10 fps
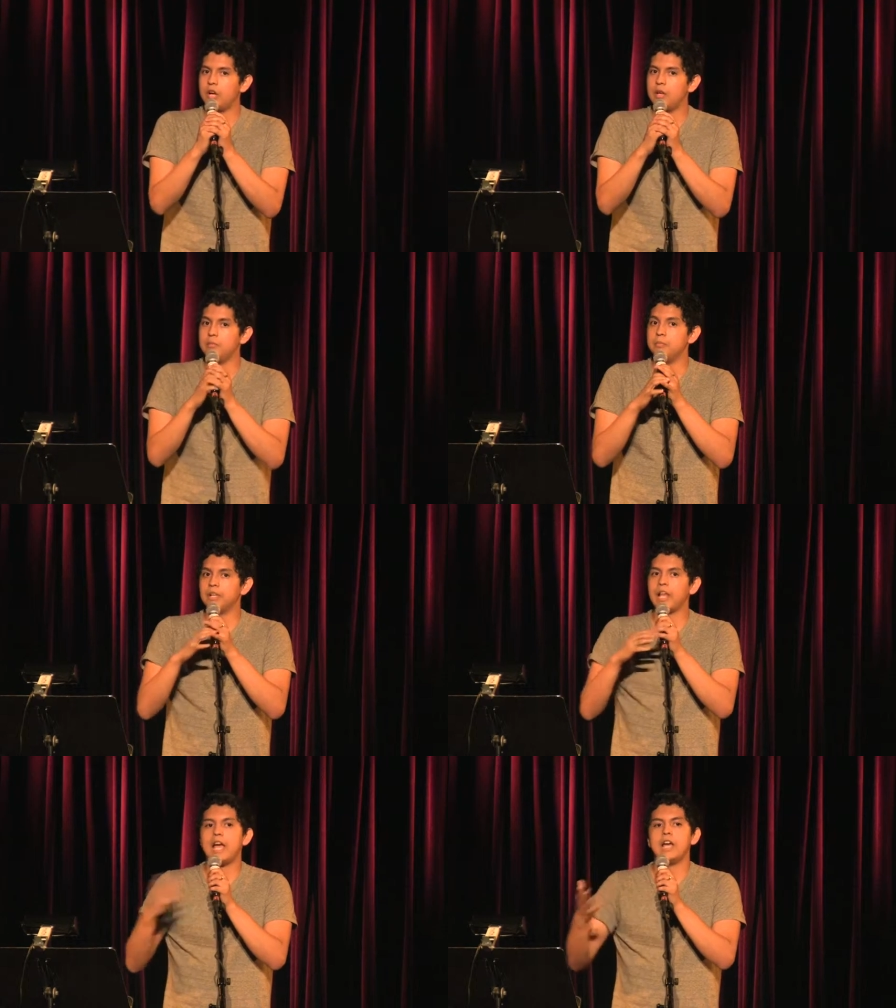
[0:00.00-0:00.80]
I'm
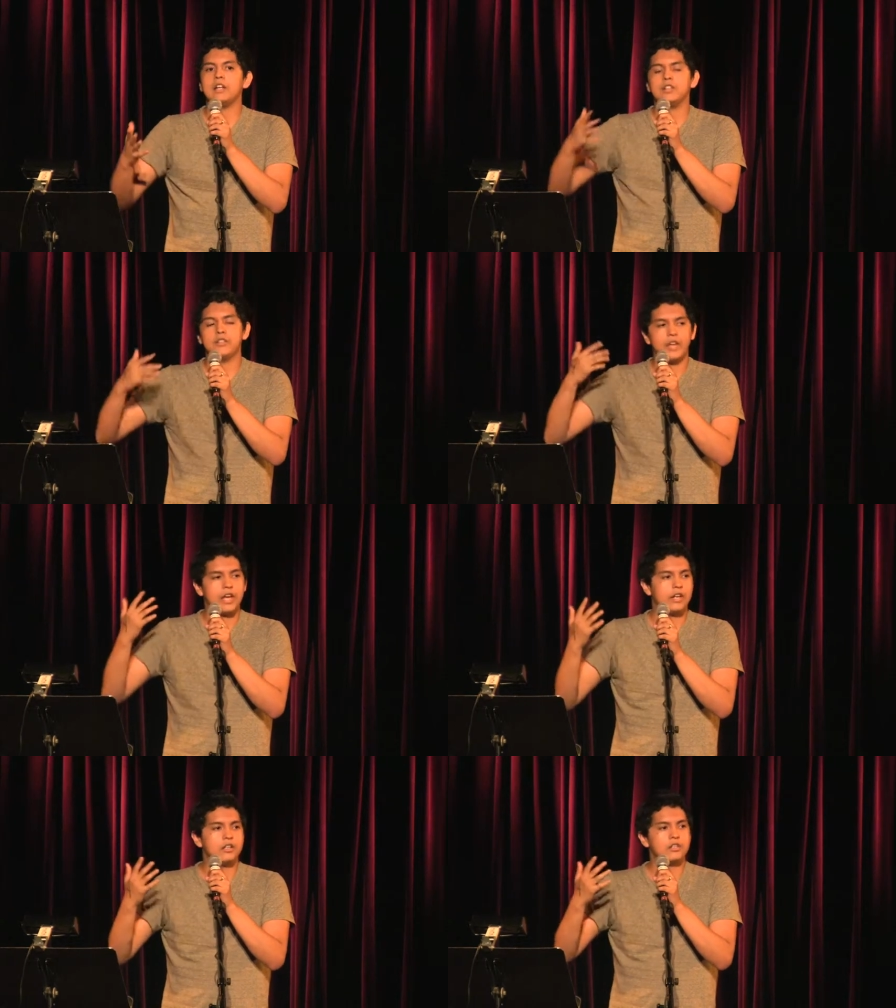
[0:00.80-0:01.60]
glad
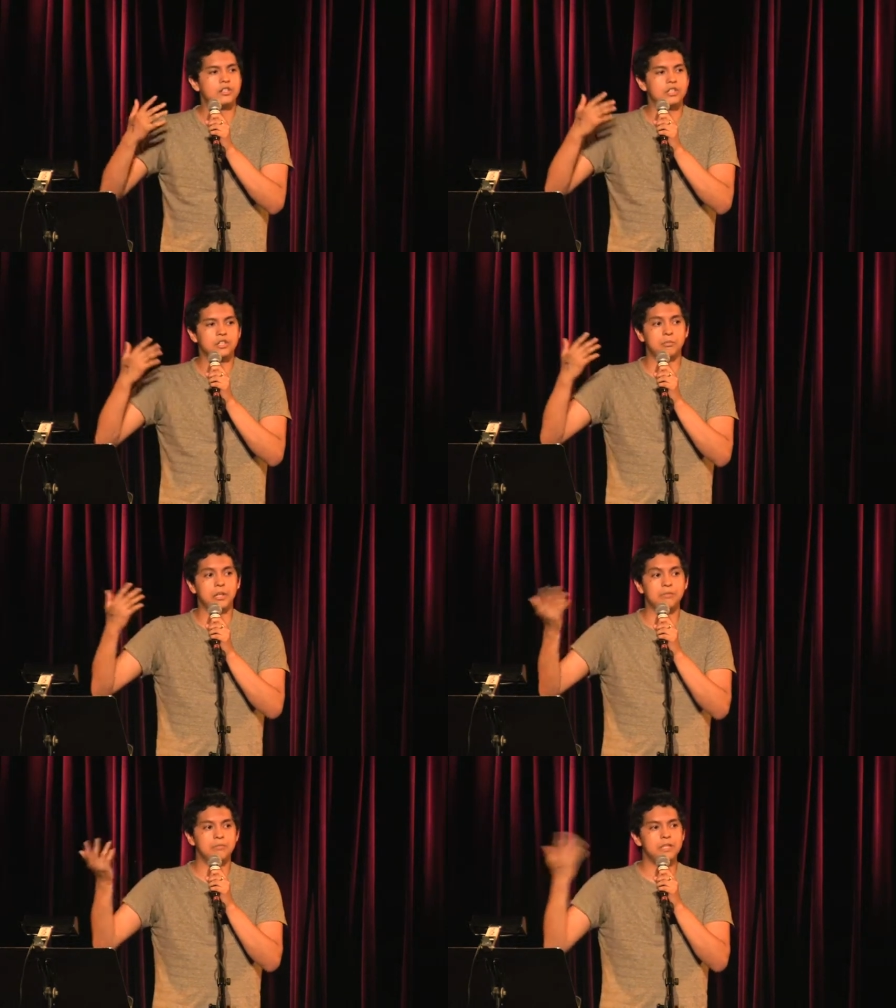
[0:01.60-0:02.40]
that she could
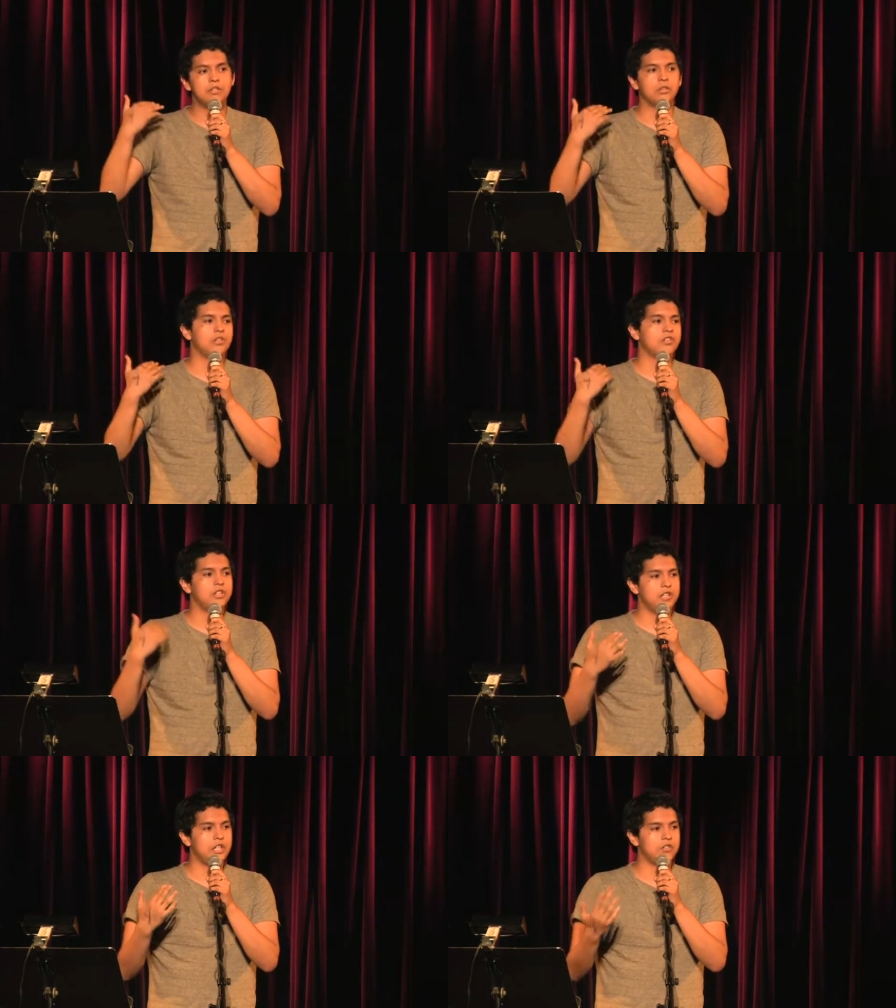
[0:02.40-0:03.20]
play Beatles
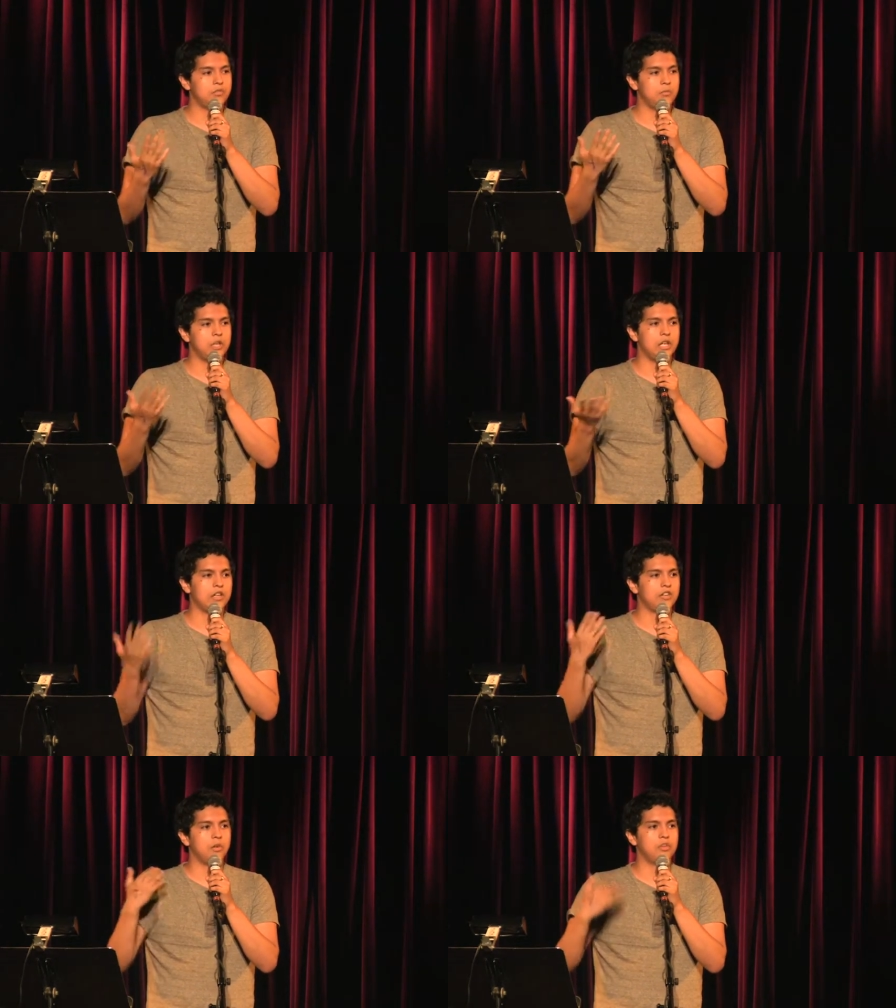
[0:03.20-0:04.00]
CDs for me
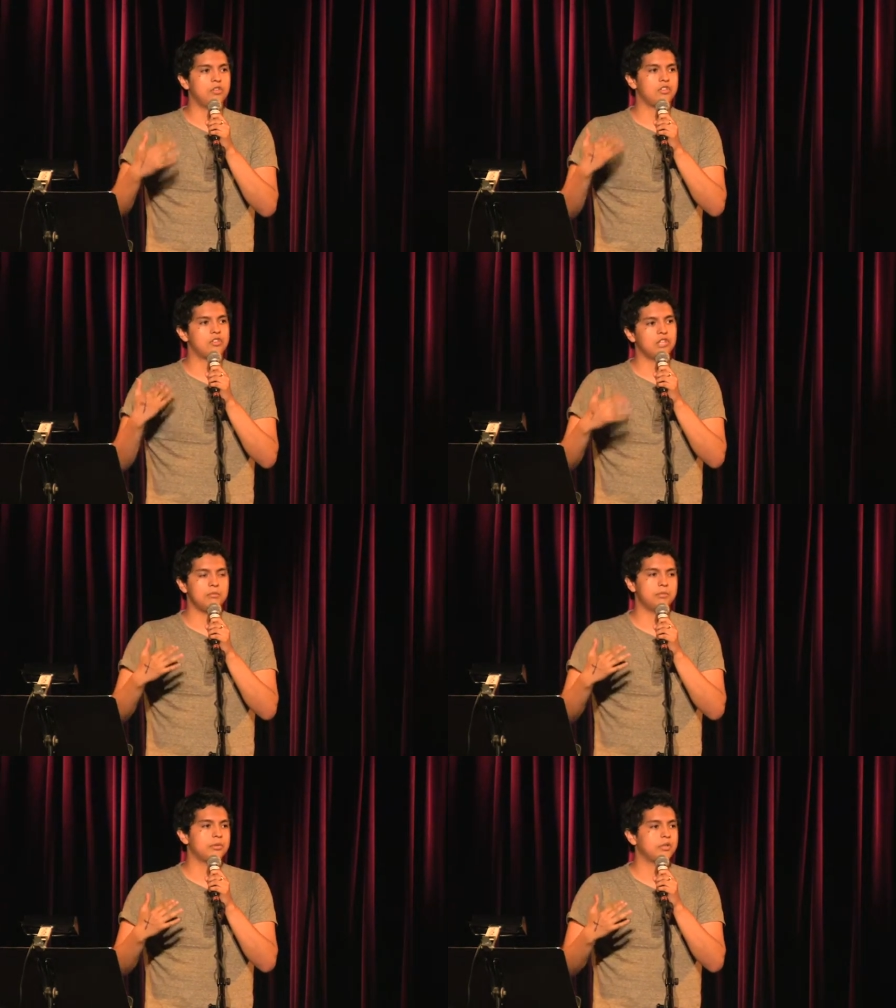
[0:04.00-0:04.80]
as I went to
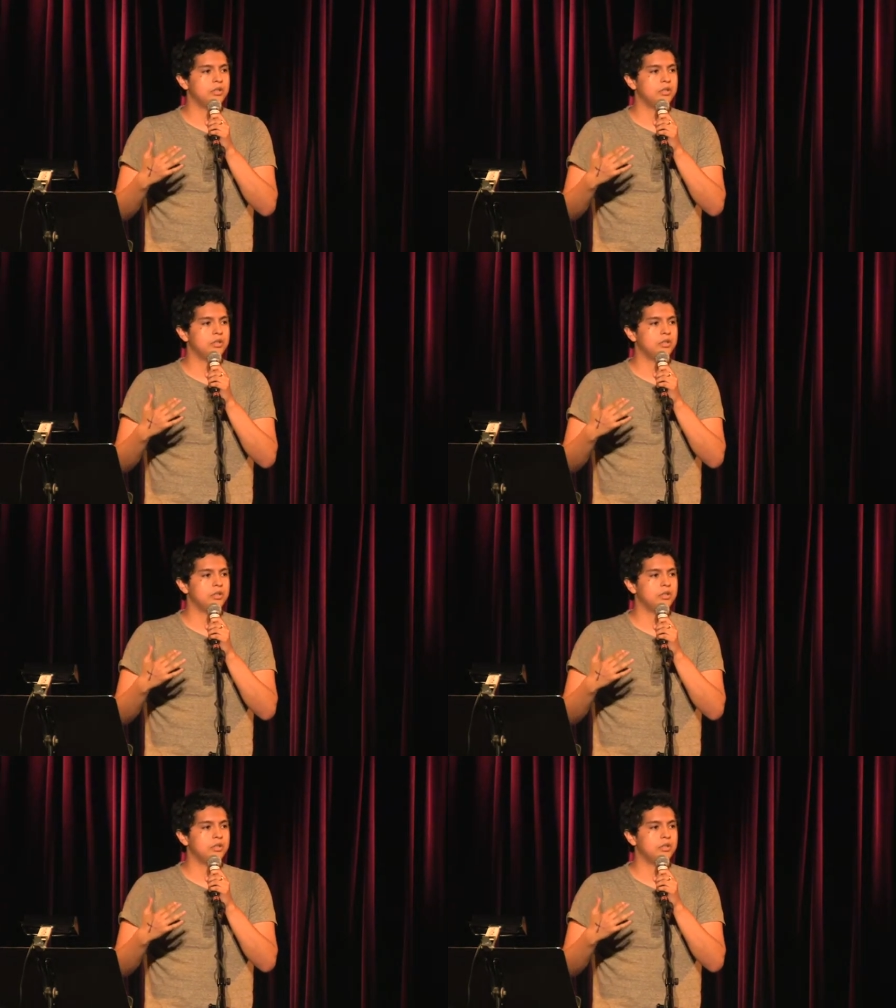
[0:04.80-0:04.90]
sleep.